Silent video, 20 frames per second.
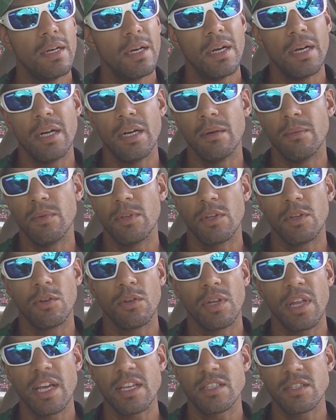a
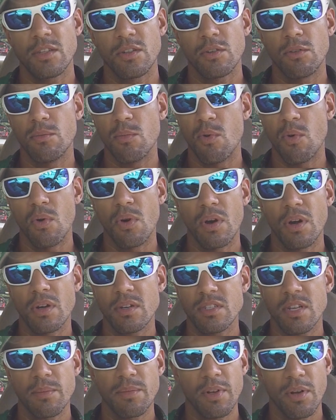little less, a little more,
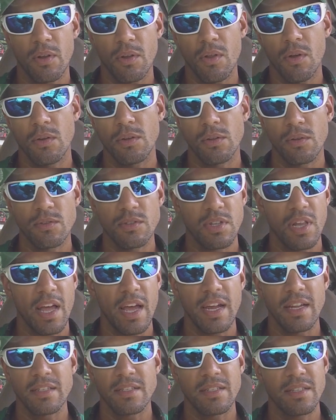something along those
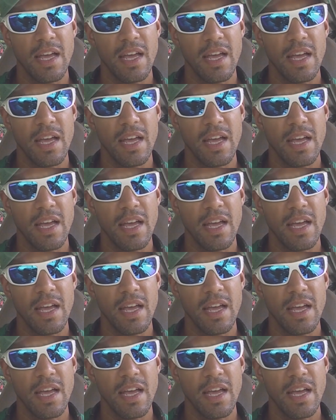lines.